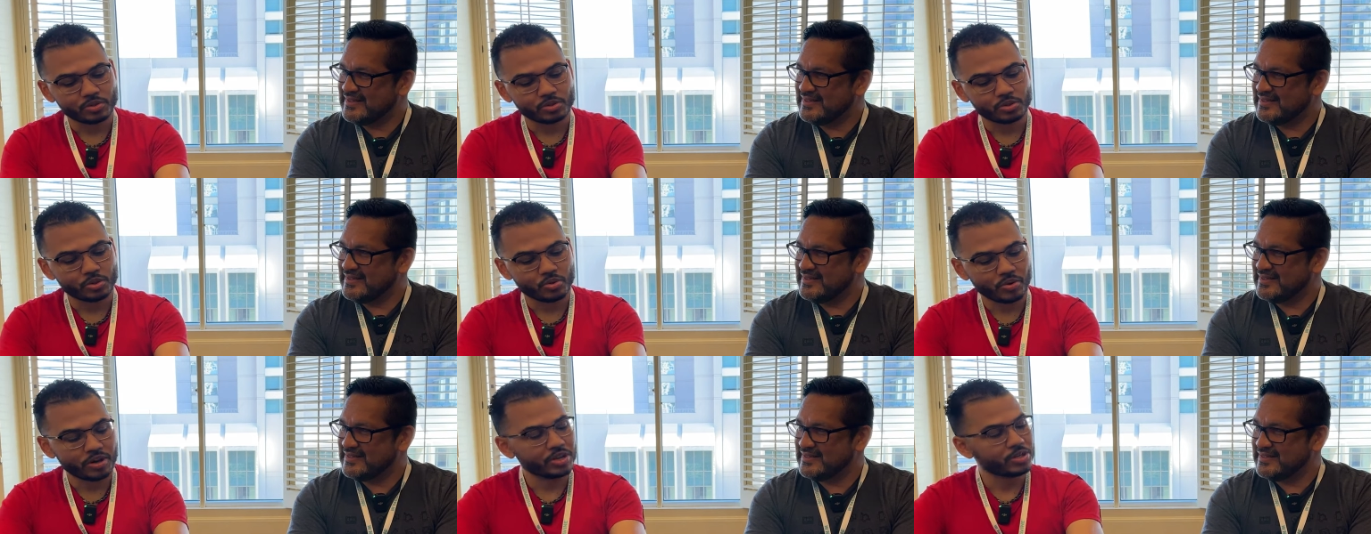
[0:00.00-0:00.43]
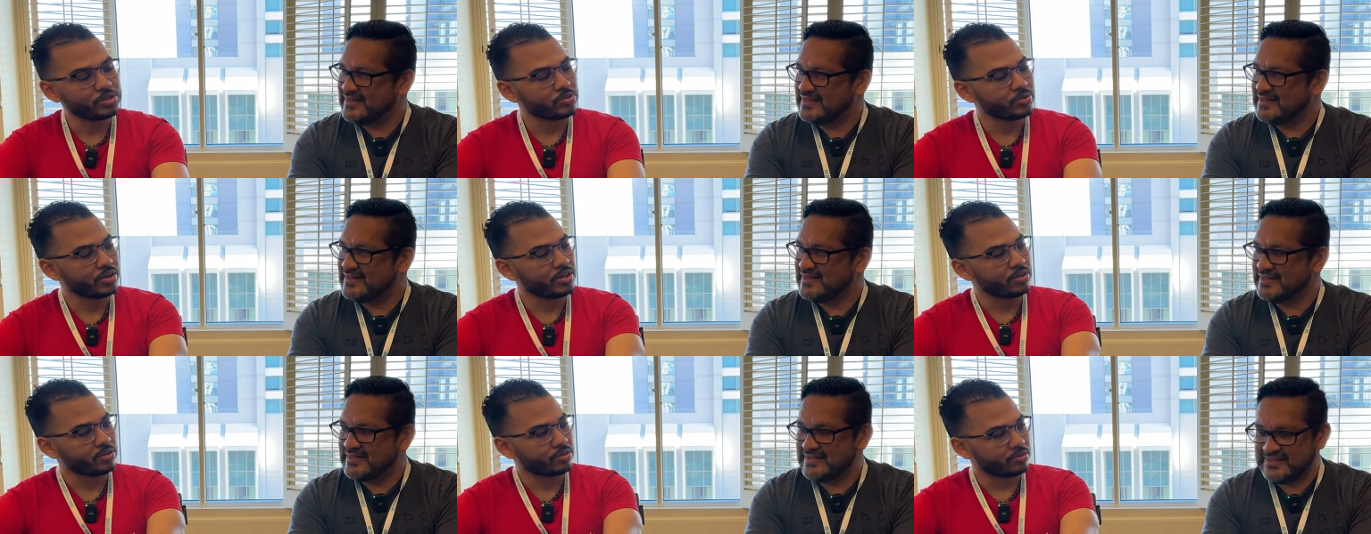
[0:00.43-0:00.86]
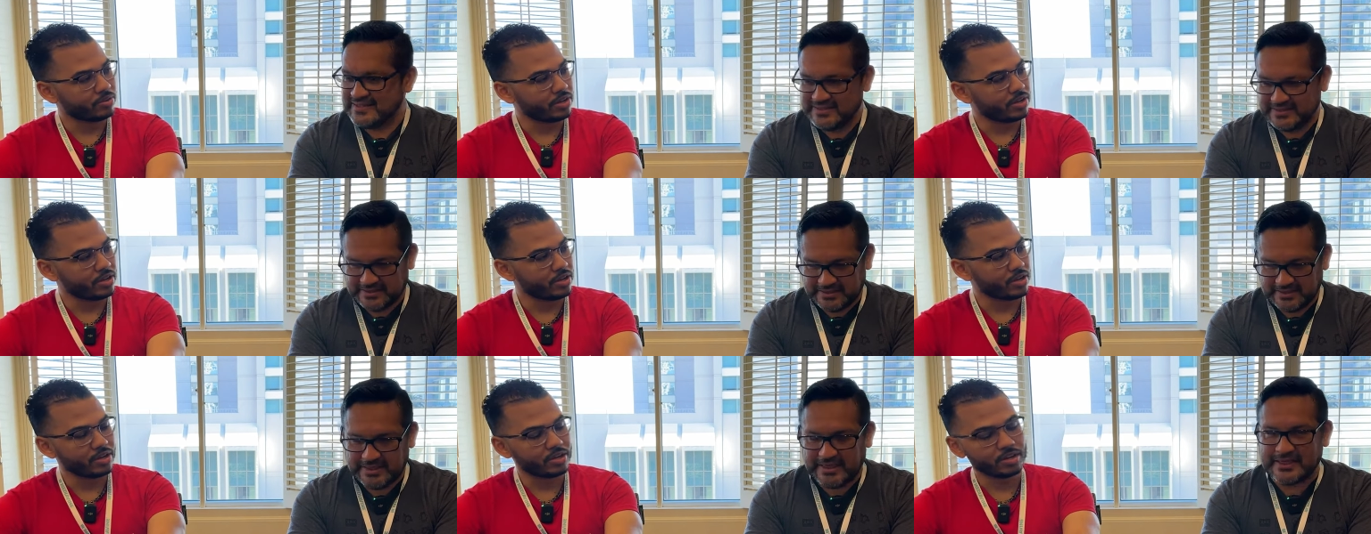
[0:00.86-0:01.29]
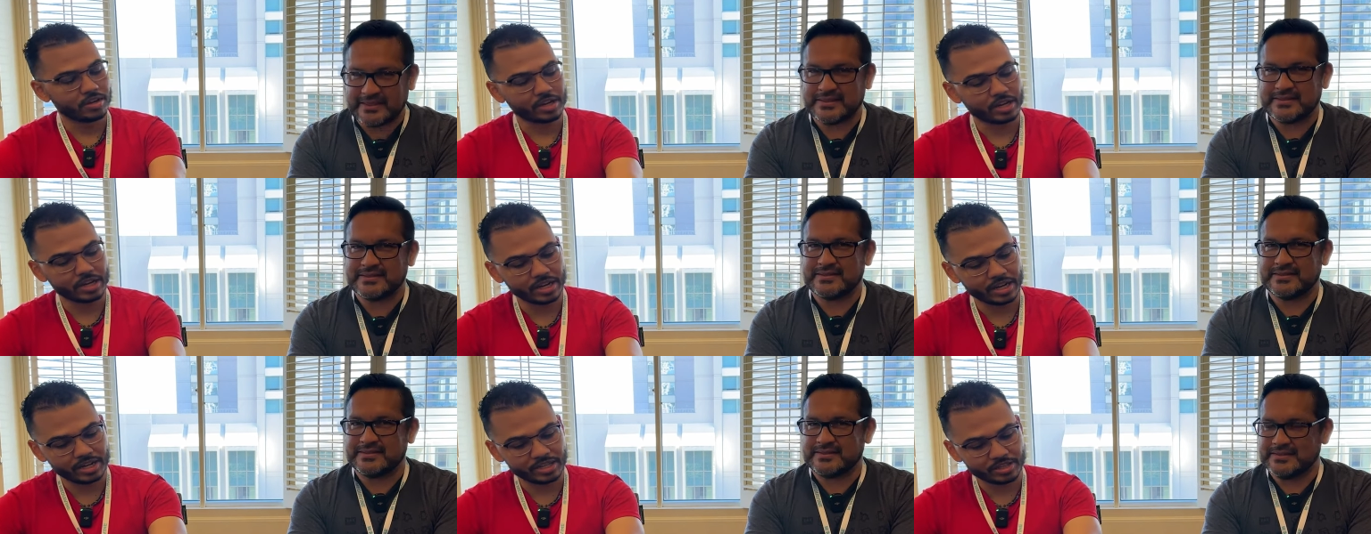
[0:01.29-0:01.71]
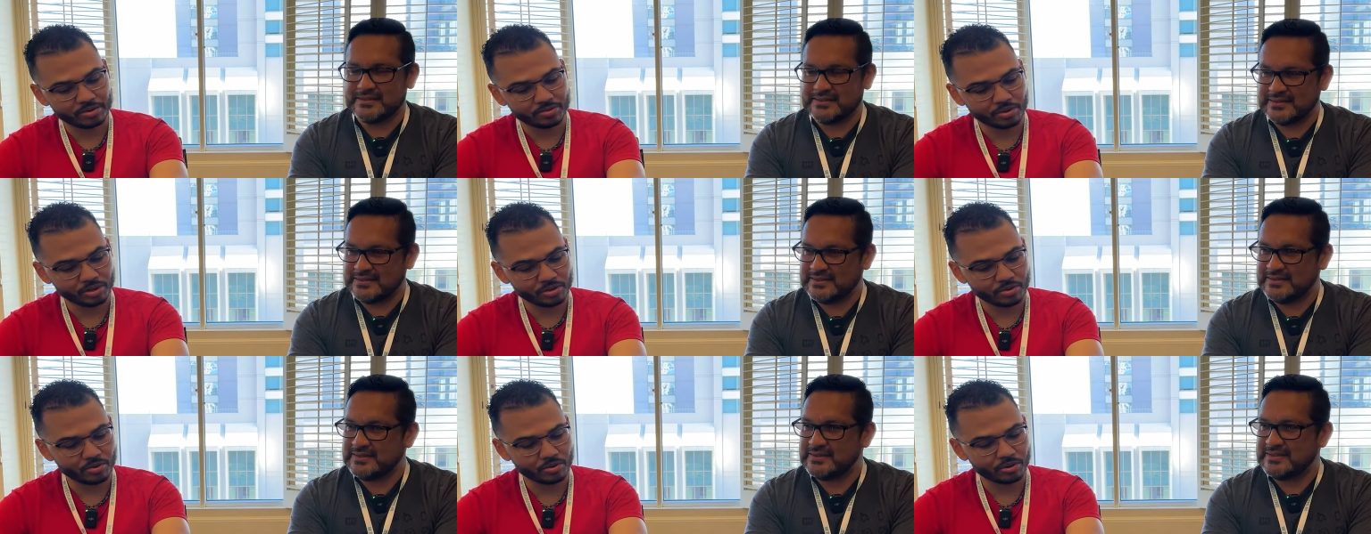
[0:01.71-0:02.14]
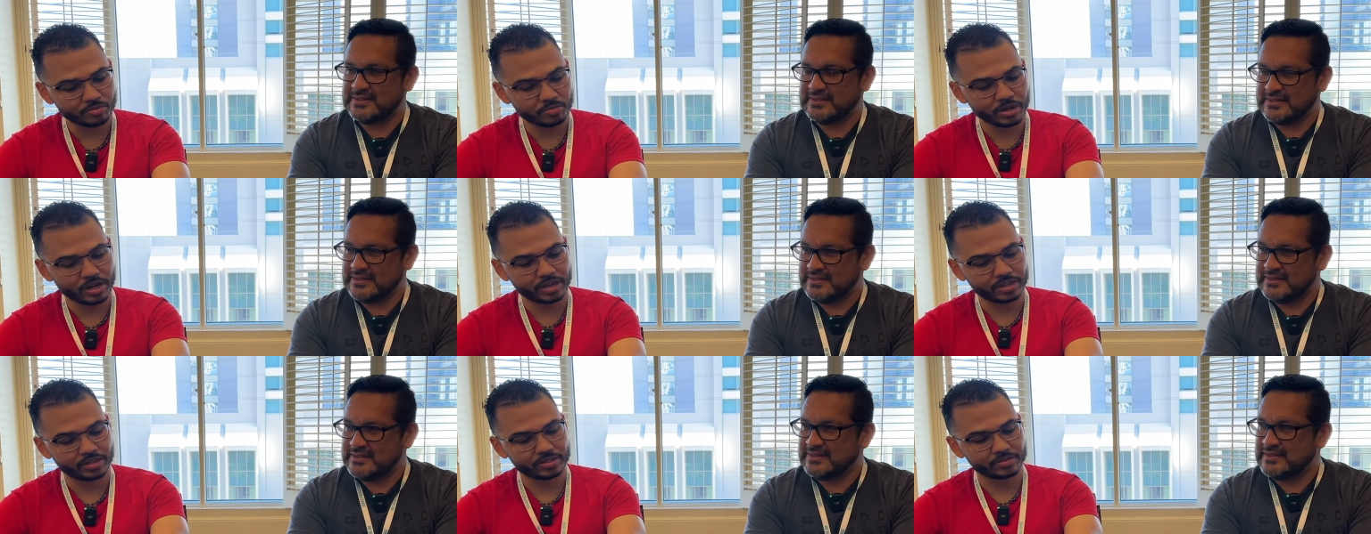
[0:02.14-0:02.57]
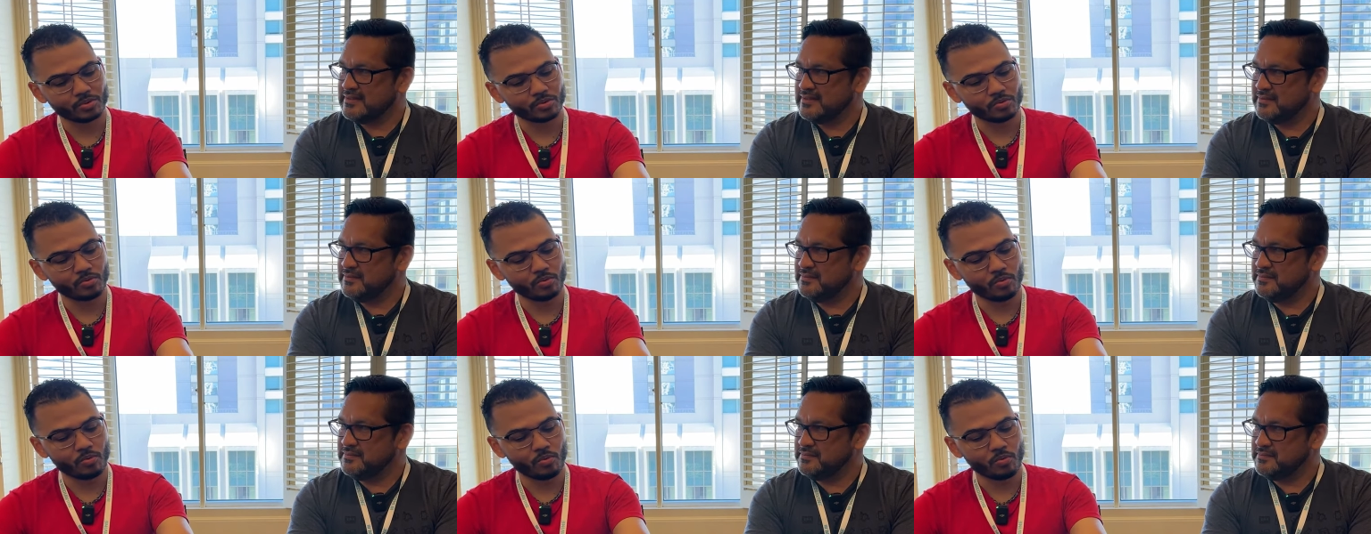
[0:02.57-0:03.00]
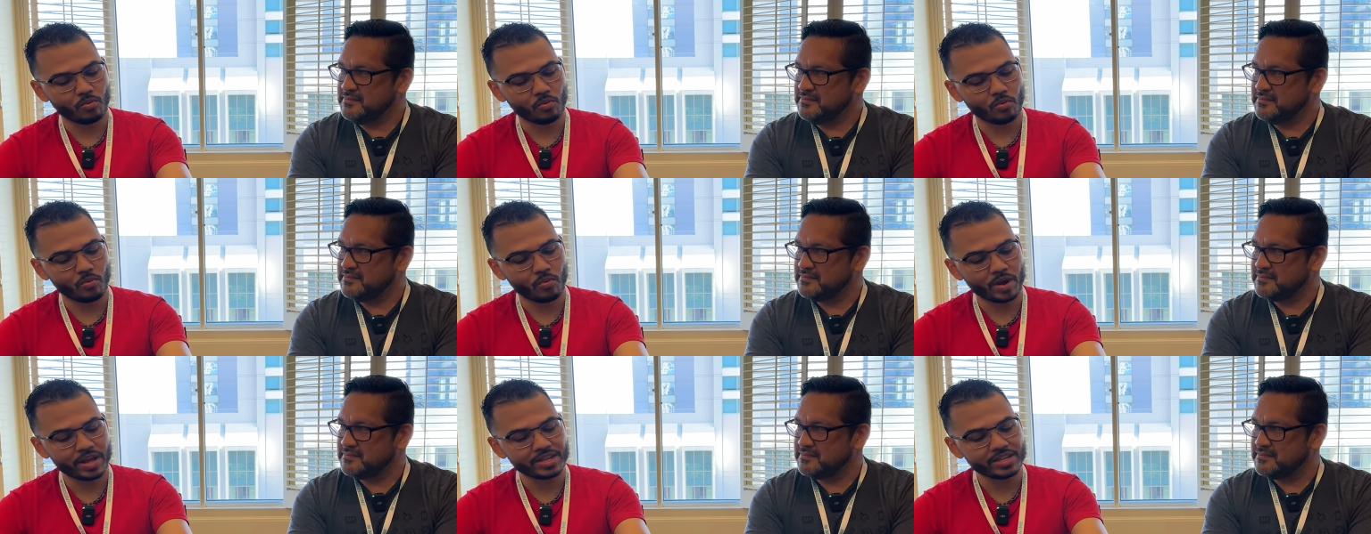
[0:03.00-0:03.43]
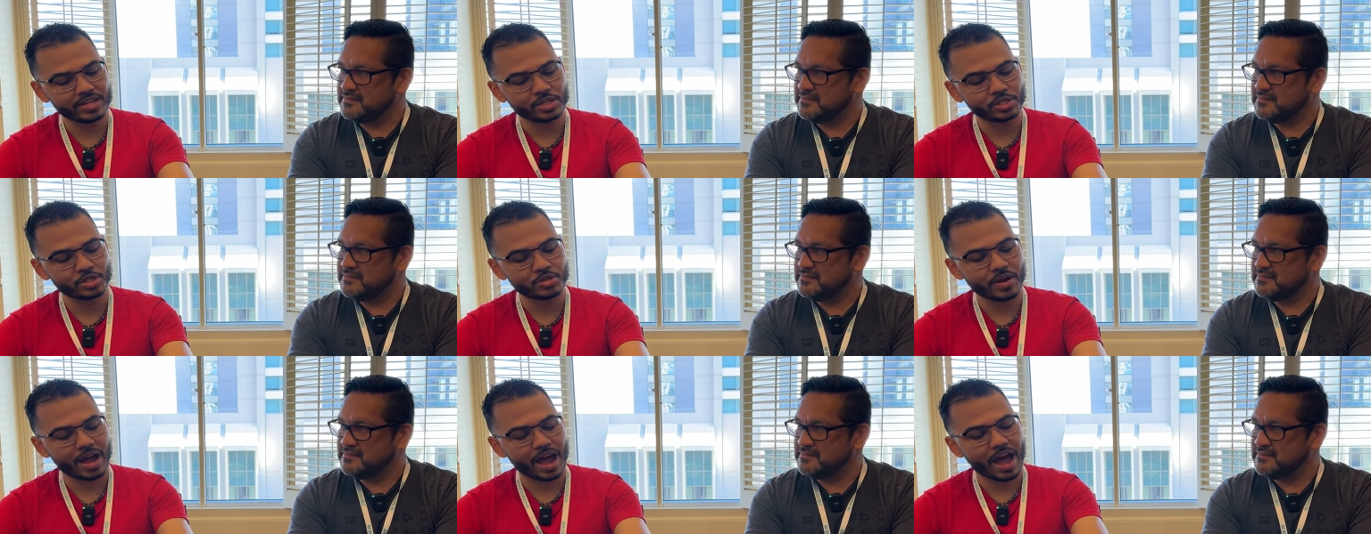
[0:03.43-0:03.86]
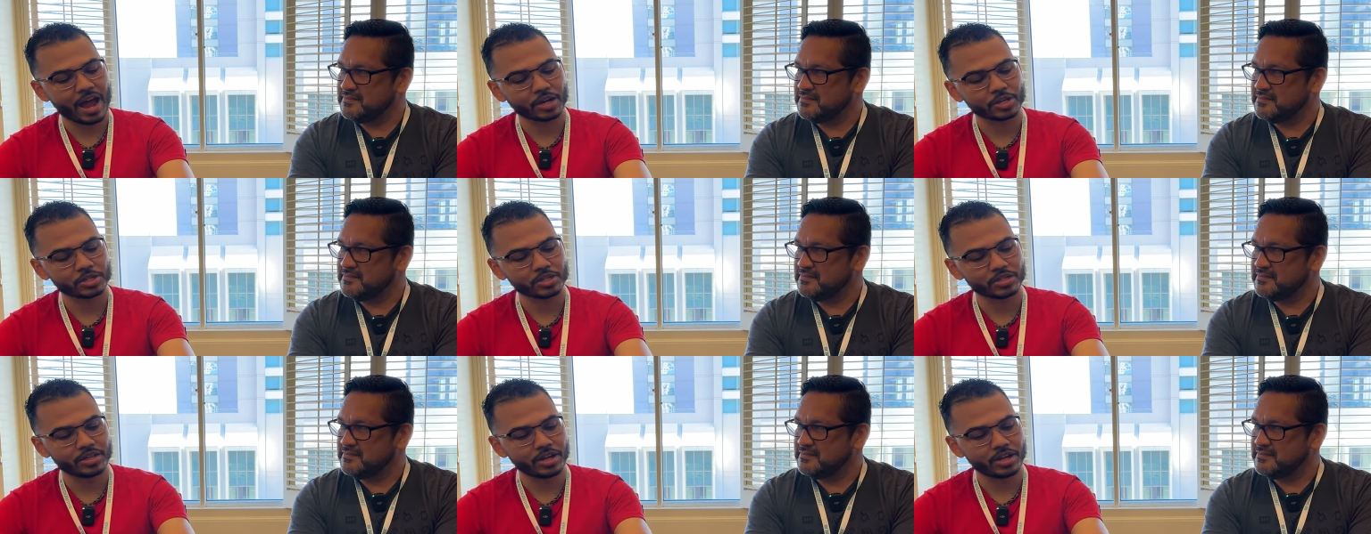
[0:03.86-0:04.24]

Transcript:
Speaker 1: 2023, hitting the record button. When did you actually